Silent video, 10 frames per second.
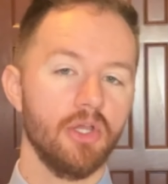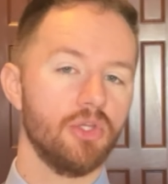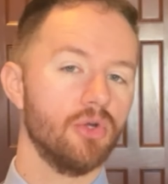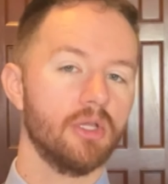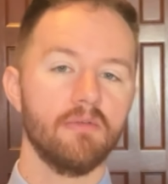
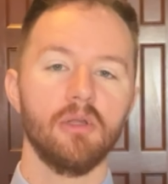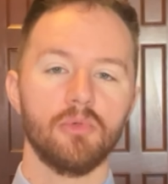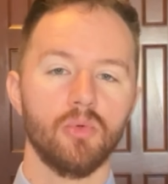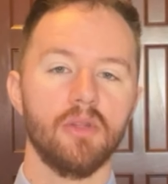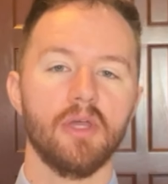you're giving up
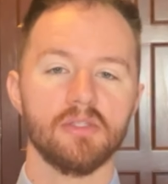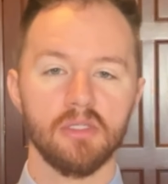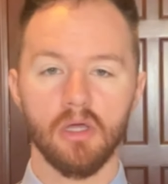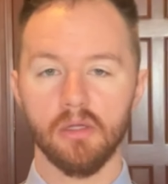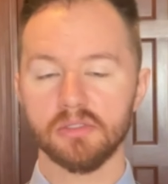
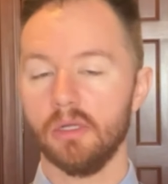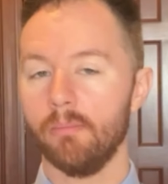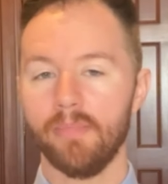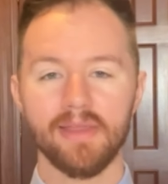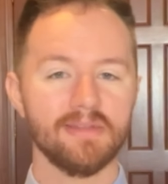$20,000
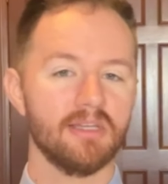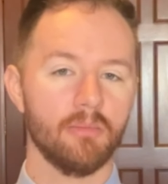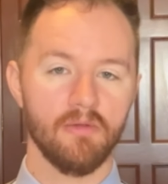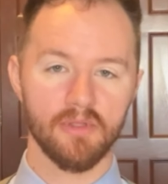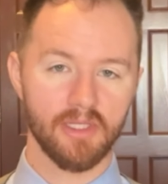by the time
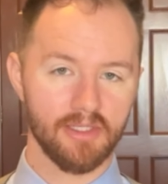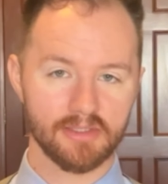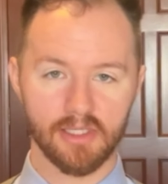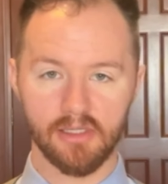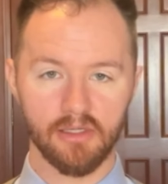everything is
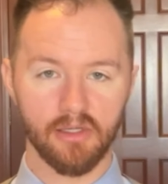said and